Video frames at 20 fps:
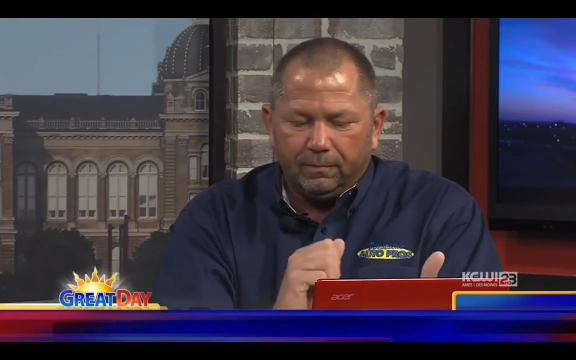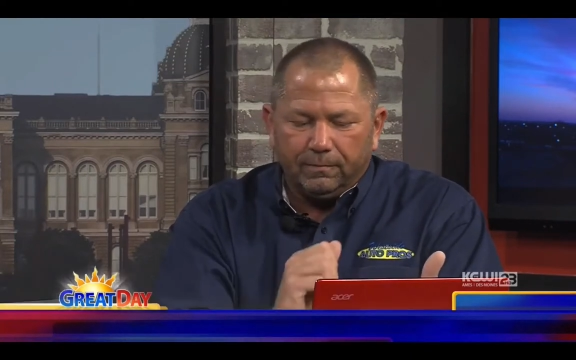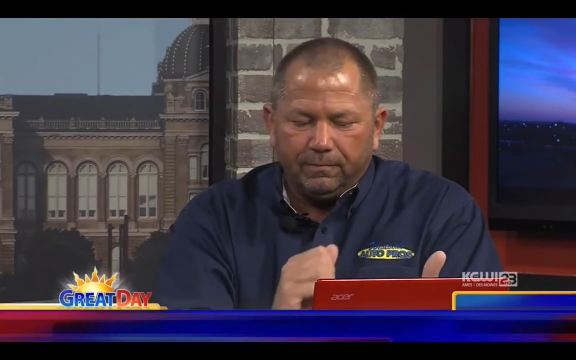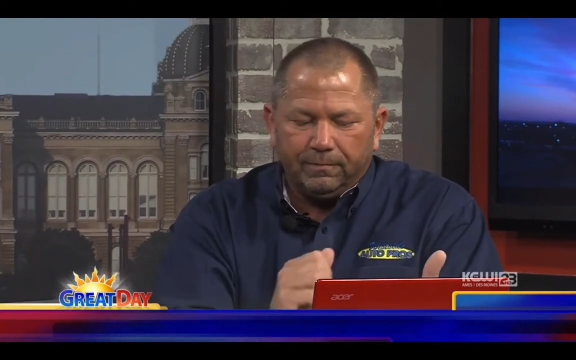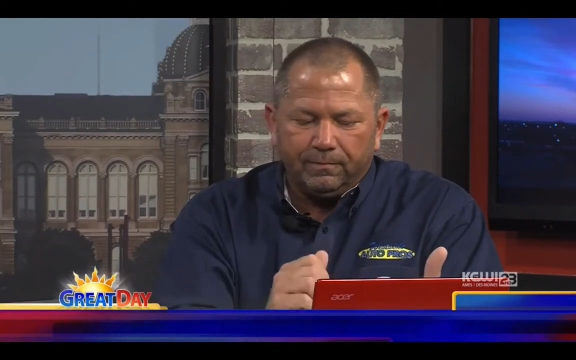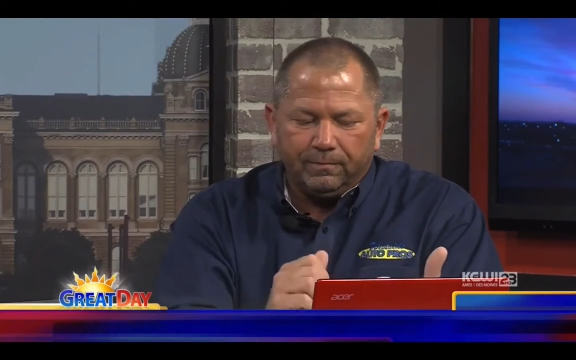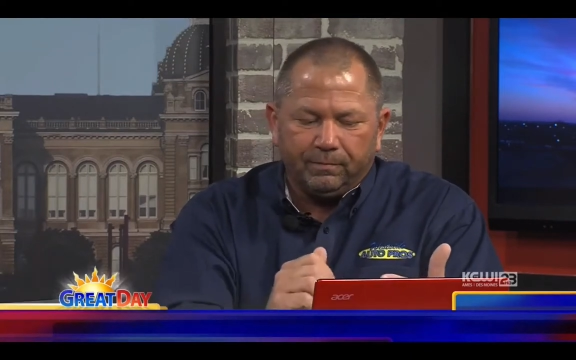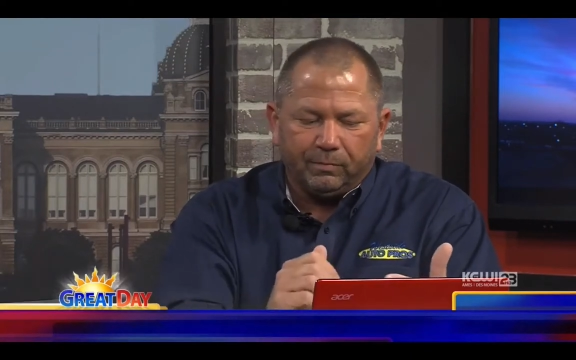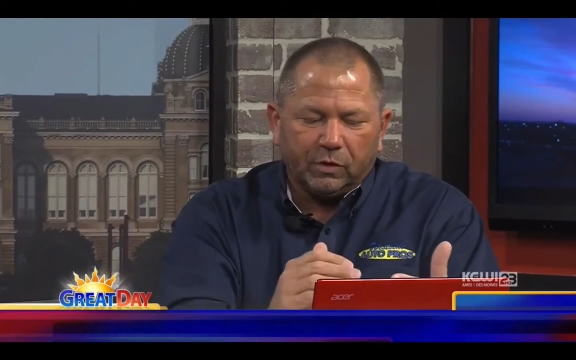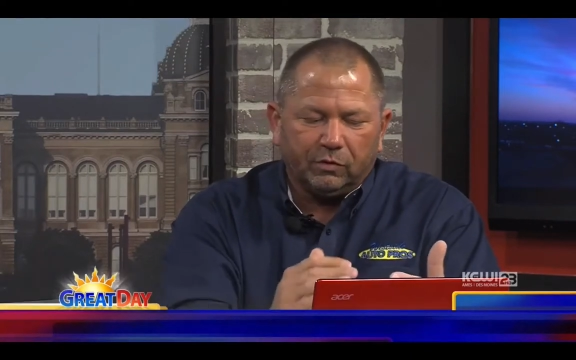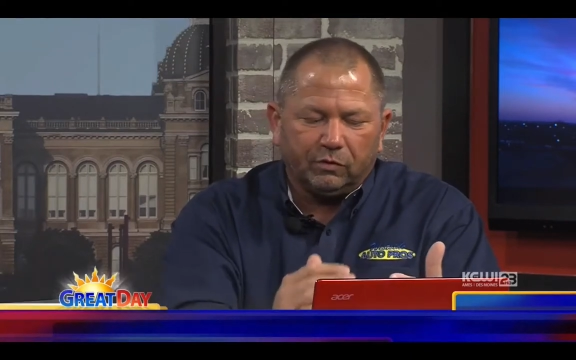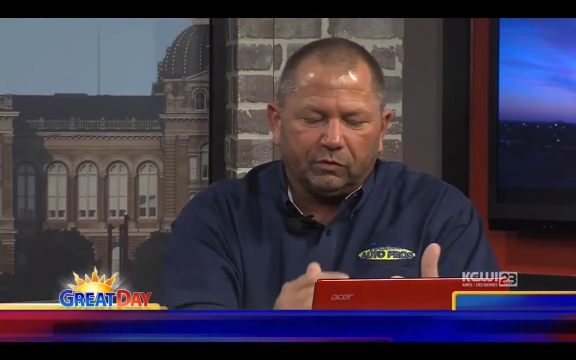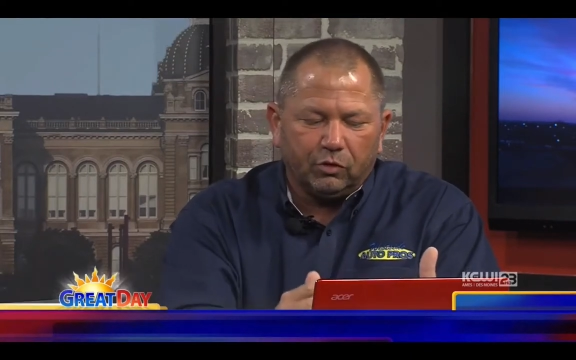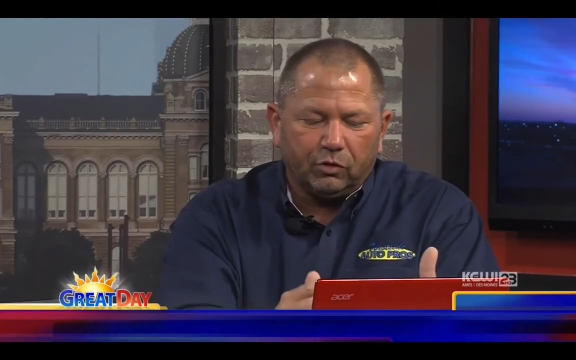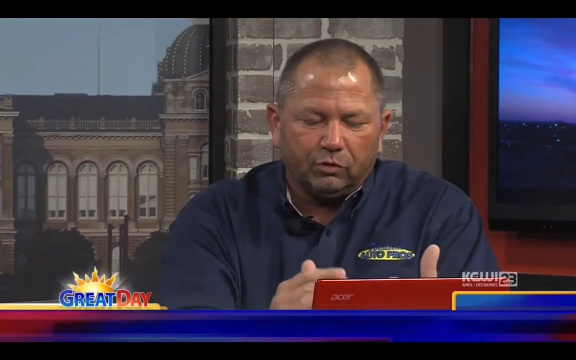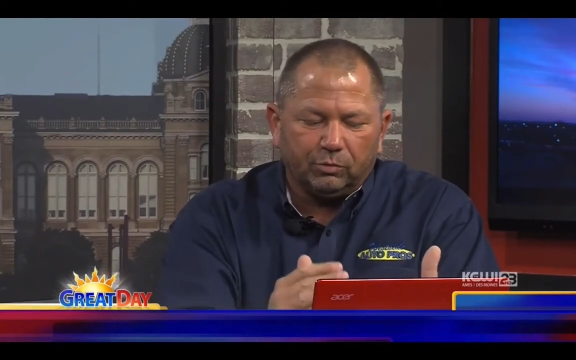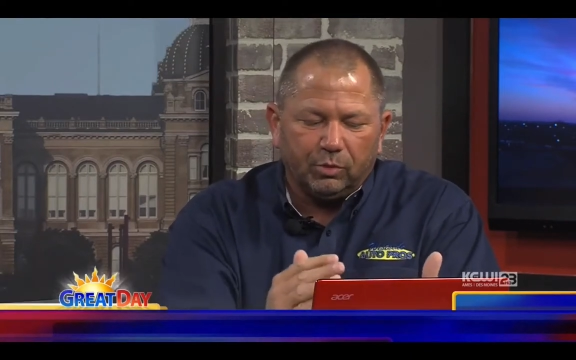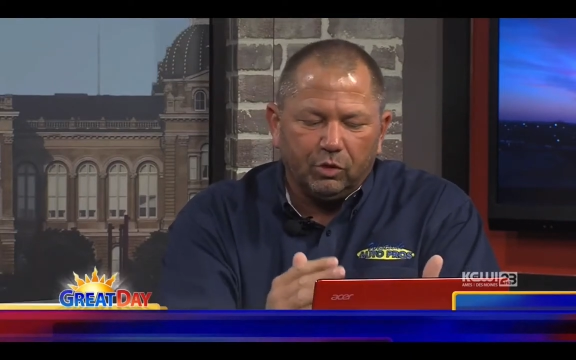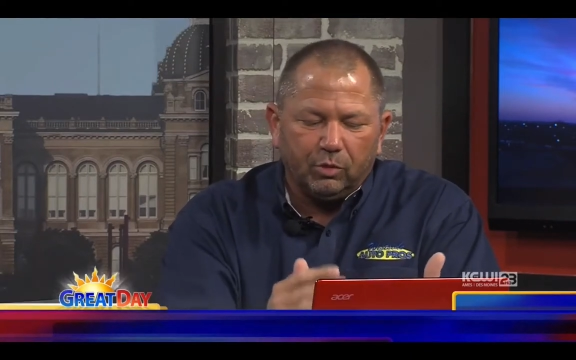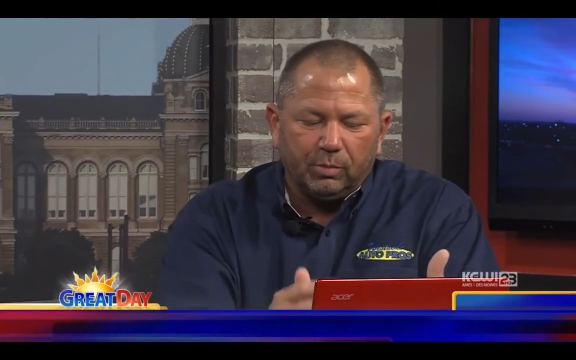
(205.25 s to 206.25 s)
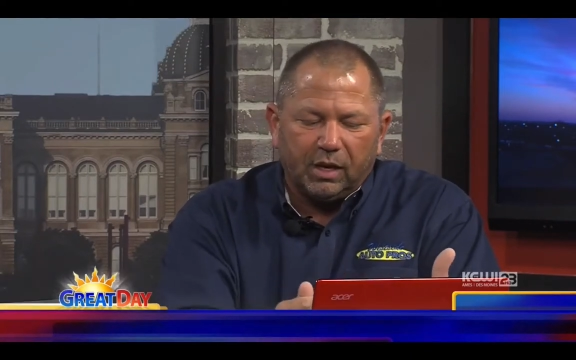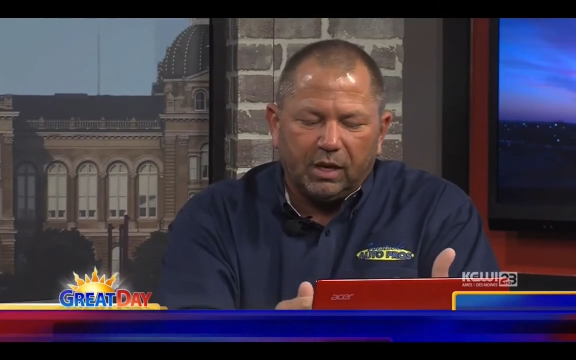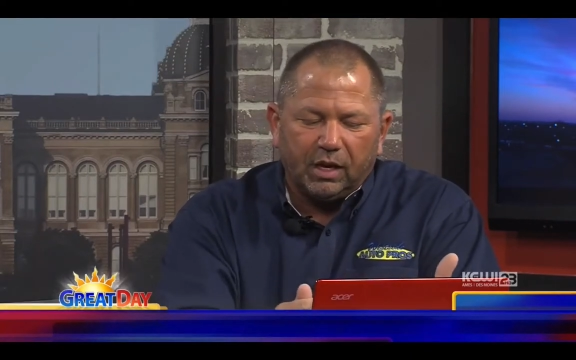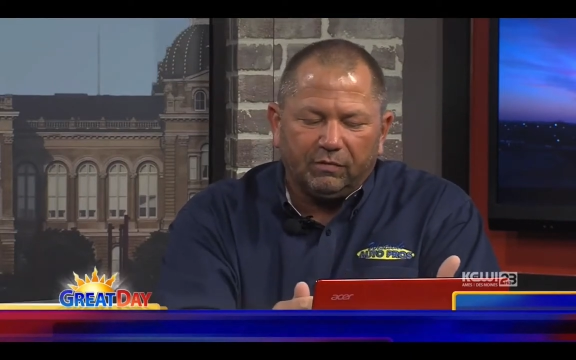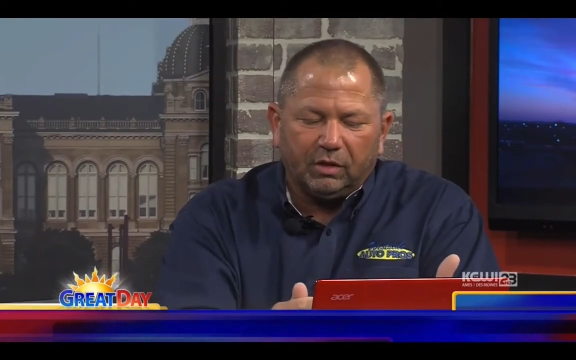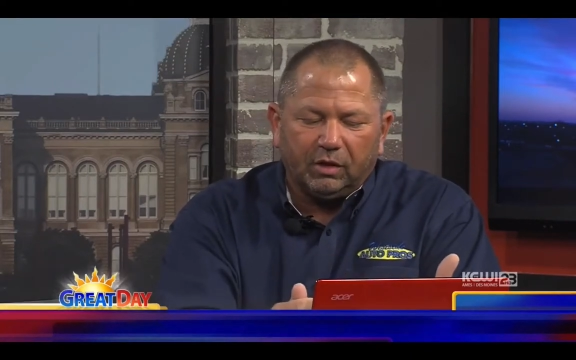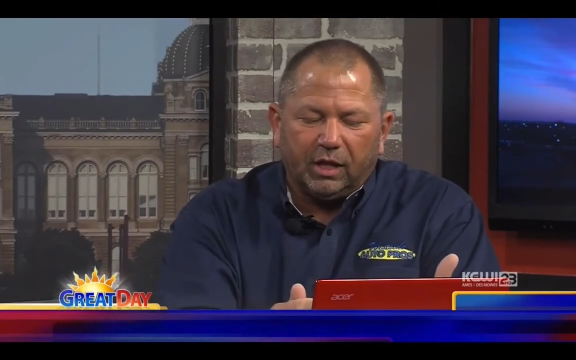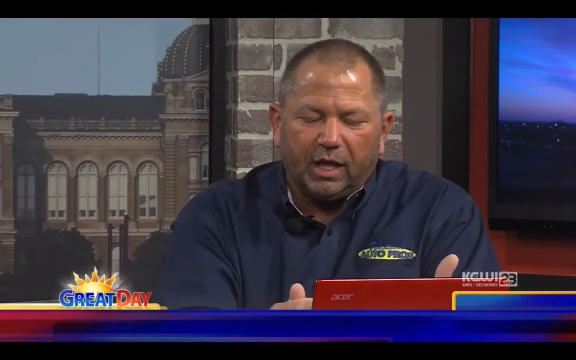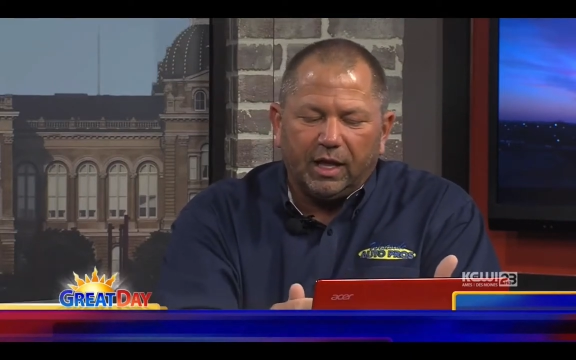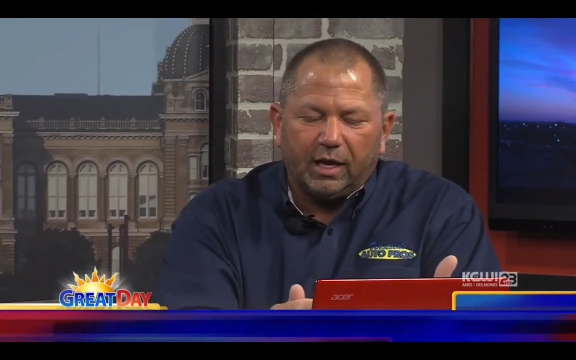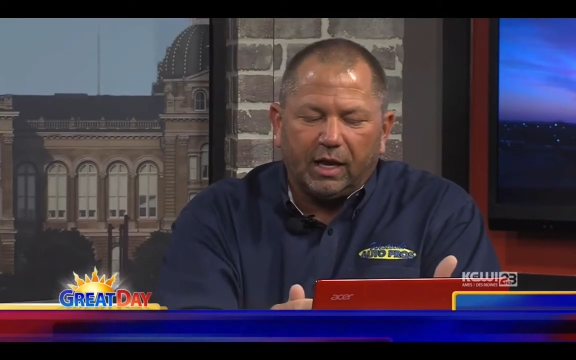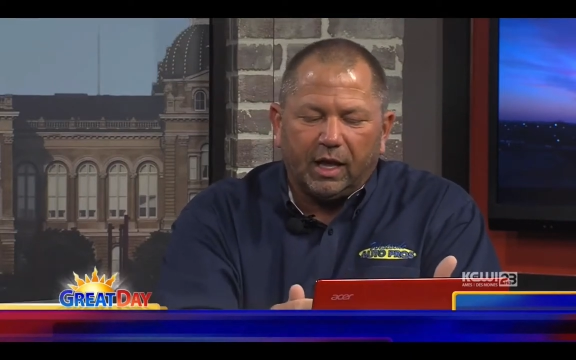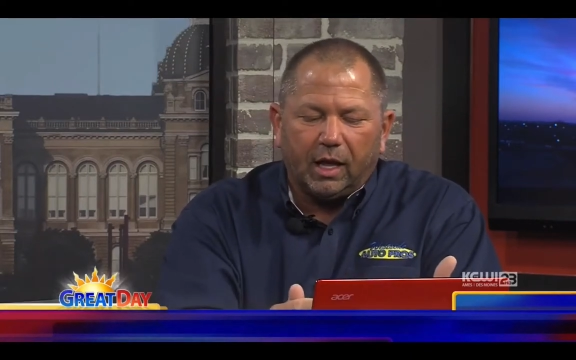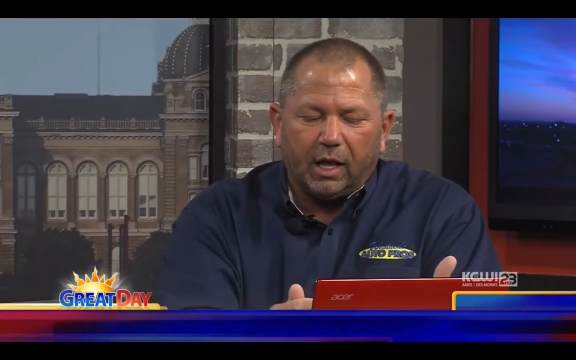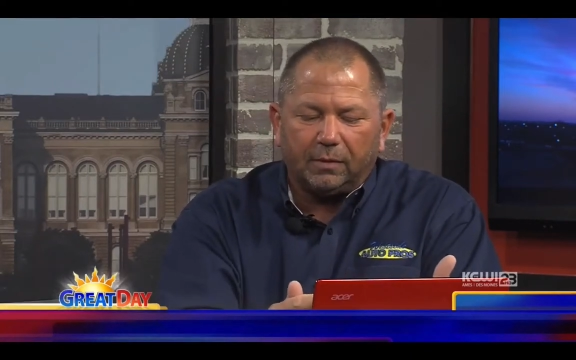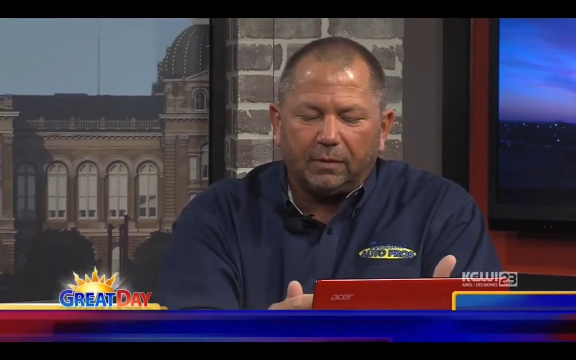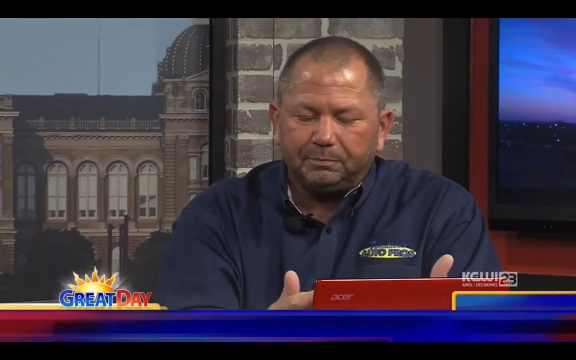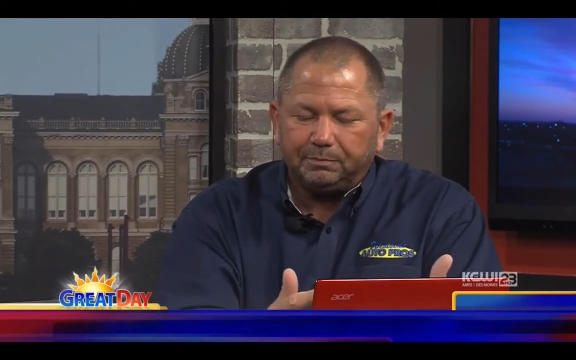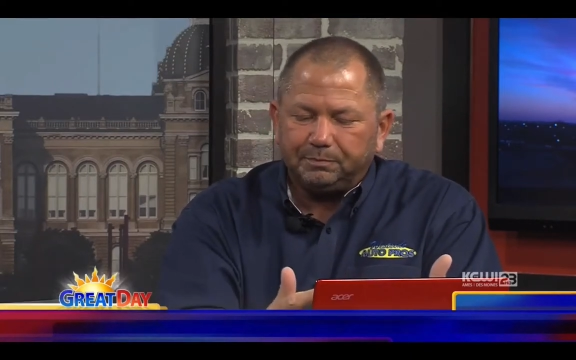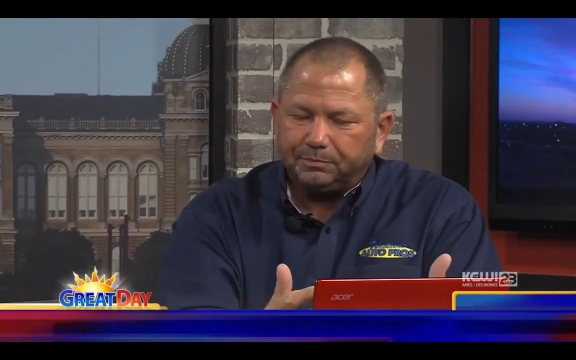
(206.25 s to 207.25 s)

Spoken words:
you might have a light on